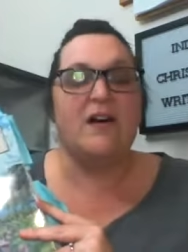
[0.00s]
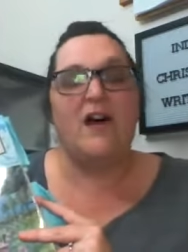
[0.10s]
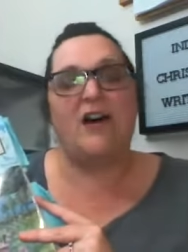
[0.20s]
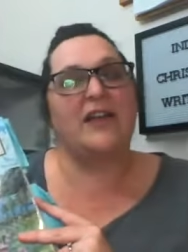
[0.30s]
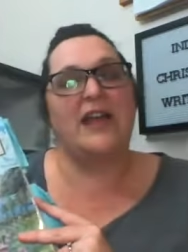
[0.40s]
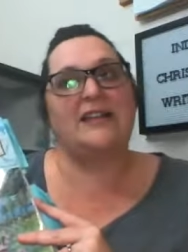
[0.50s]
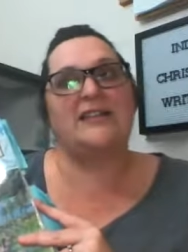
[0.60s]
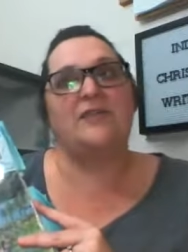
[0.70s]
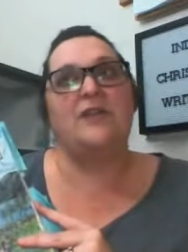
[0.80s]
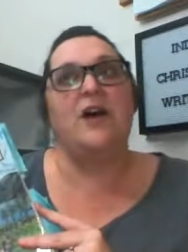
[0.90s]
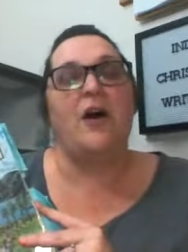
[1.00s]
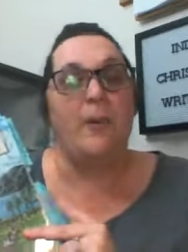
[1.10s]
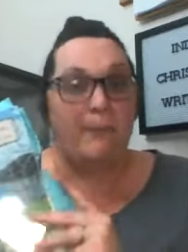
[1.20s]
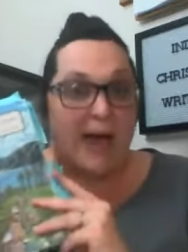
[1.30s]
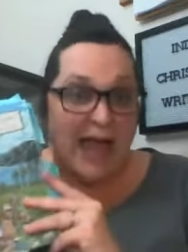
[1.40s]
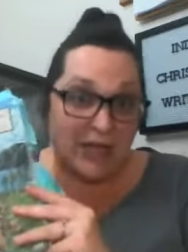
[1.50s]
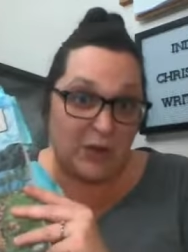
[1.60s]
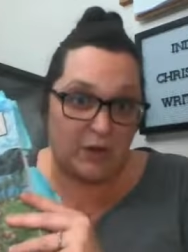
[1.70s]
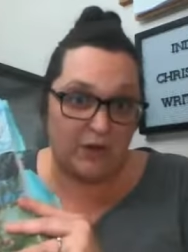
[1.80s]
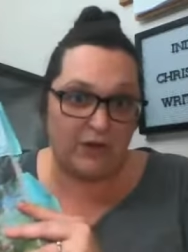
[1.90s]
all that kind of stuff. My
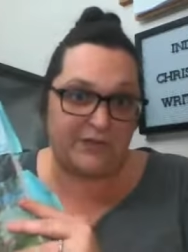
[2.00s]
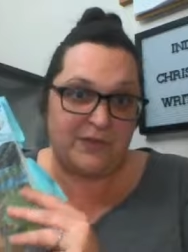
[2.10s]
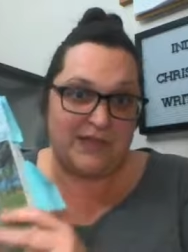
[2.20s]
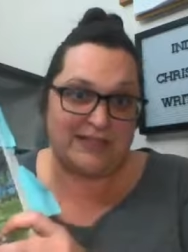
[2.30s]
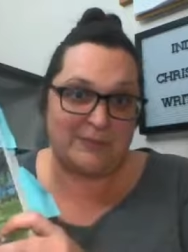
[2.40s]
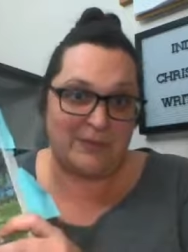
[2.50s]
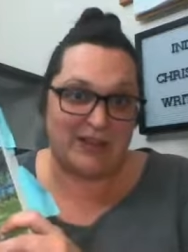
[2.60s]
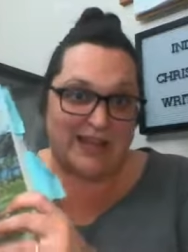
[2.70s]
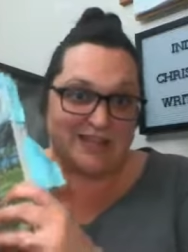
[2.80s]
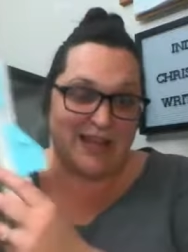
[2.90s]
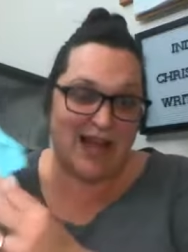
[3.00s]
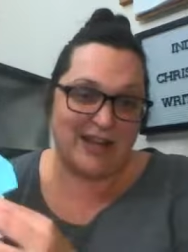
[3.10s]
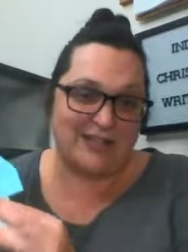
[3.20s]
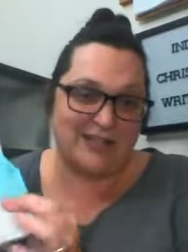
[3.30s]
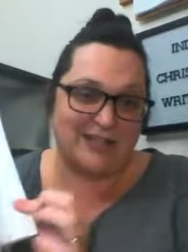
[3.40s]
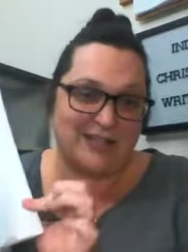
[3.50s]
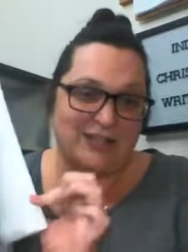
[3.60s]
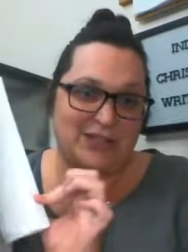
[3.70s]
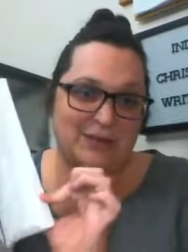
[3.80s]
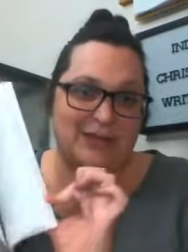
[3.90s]
goal for this book is not
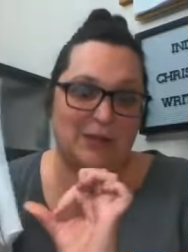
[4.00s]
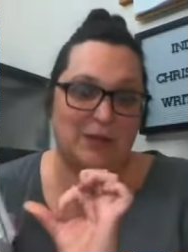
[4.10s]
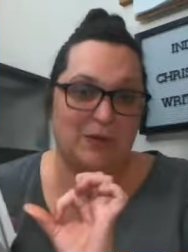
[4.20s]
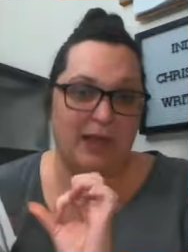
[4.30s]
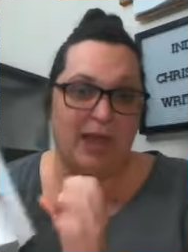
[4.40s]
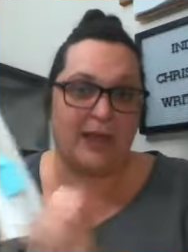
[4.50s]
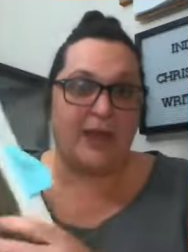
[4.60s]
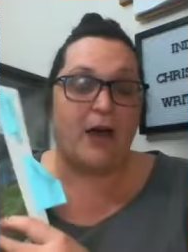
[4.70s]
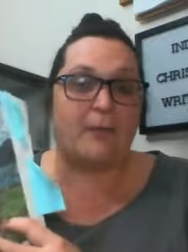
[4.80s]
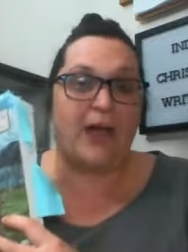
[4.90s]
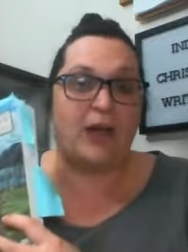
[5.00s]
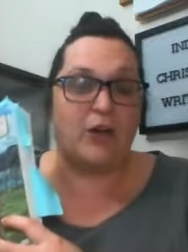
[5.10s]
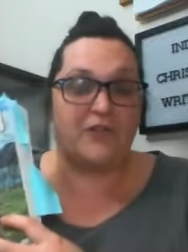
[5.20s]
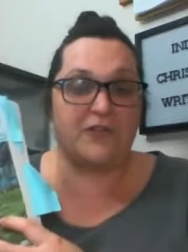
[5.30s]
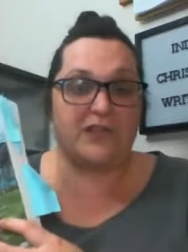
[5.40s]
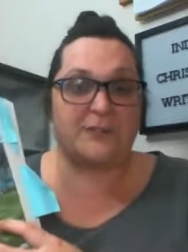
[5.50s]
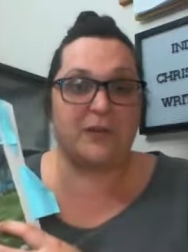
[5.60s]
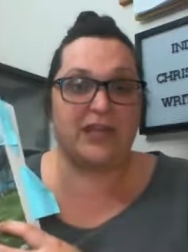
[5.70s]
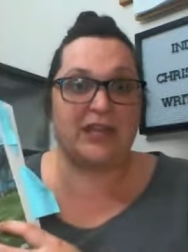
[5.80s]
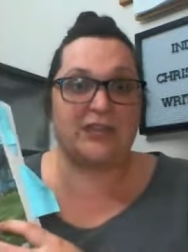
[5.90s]
to read the whole thing. My goal for this
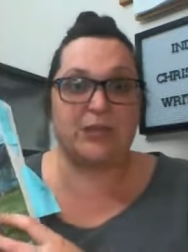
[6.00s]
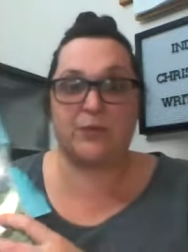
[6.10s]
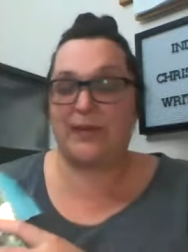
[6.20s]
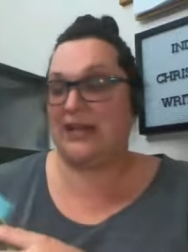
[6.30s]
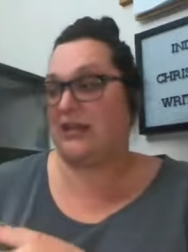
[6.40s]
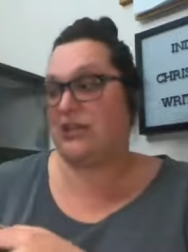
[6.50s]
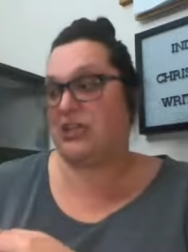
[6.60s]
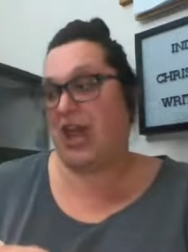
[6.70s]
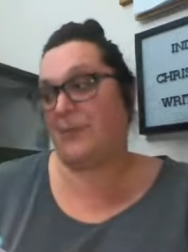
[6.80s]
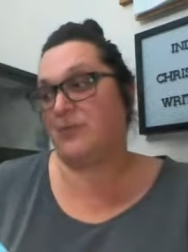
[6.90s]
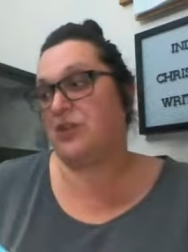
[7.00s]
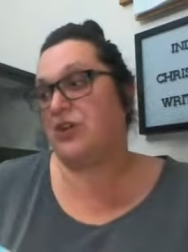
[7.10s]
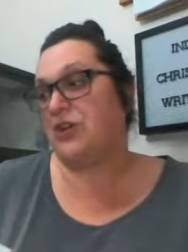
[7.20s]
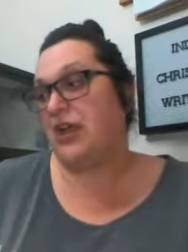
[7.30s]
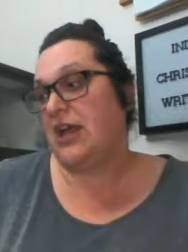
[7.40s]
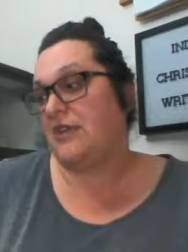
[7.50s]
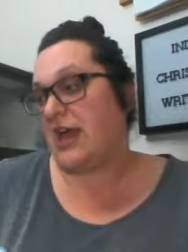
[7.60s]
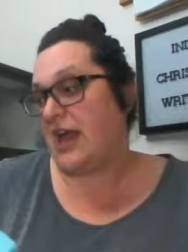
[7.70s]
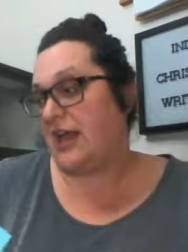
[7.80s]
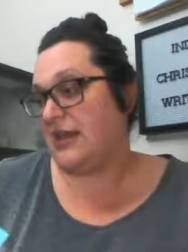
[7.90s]
book is to read the chapter
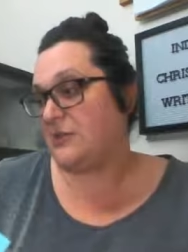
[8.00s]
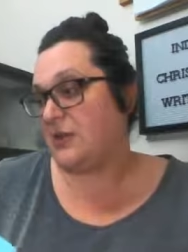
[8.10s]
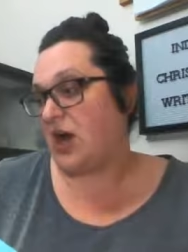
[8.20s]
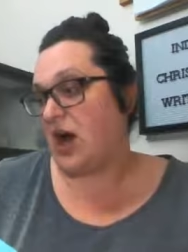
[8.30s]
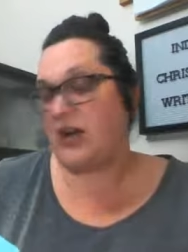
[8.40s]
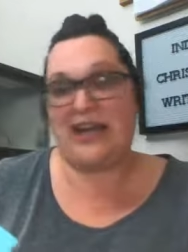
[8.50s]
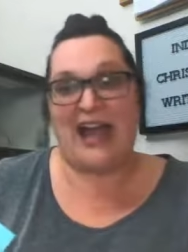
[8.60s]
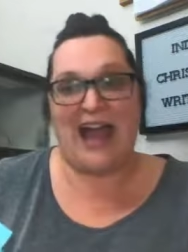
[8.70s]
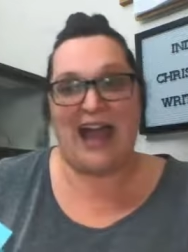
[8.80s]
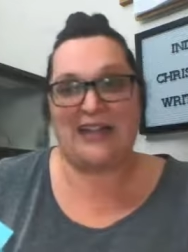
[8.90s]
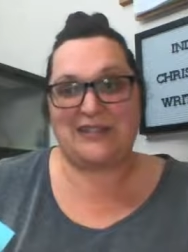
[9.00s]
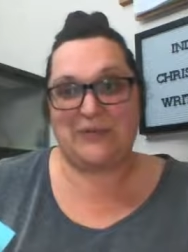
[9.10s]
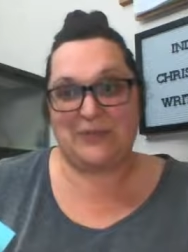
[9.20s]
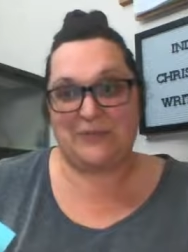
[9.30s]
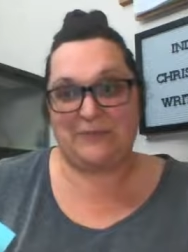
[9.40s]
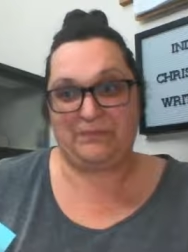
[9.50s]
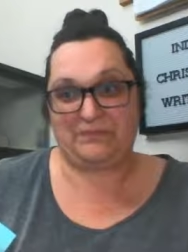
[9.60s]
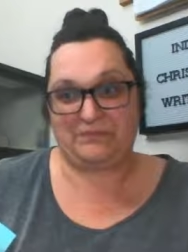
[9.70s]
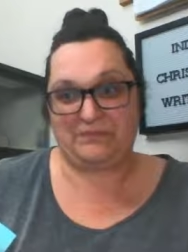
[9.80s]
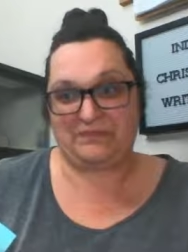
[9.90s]
that is regarding high school.
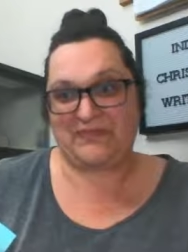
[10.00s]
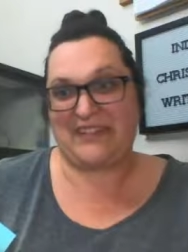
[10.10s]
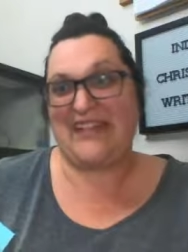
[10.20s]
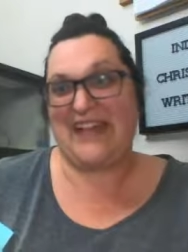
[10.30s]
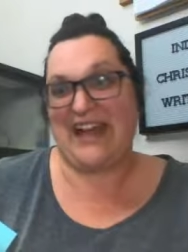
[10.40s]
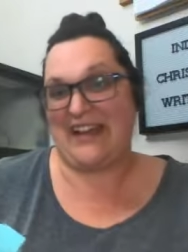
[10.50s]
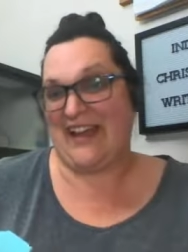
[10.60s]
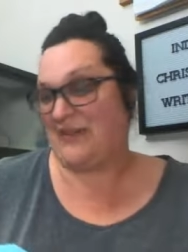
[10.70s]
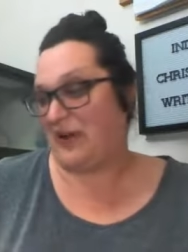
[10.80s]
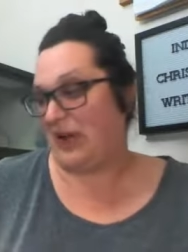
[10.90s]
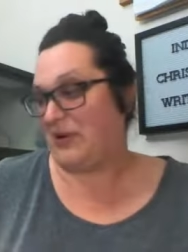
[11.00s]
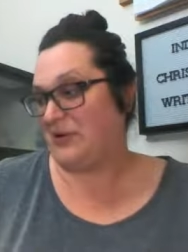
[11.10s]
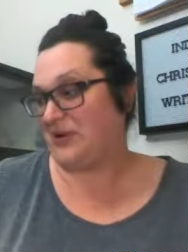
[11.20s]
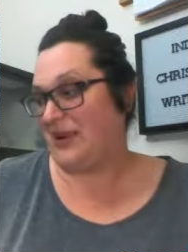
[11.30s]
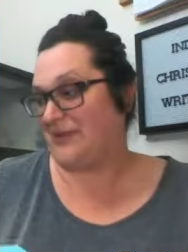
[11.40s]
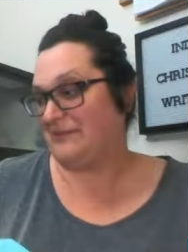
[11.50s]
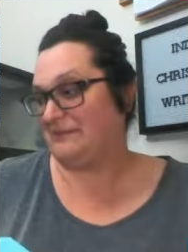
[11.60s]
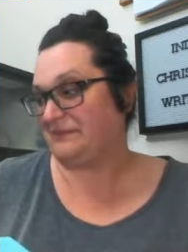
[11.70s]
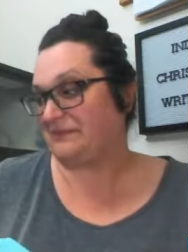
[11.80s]
Yeah, Edgar Allan Poe's awesome.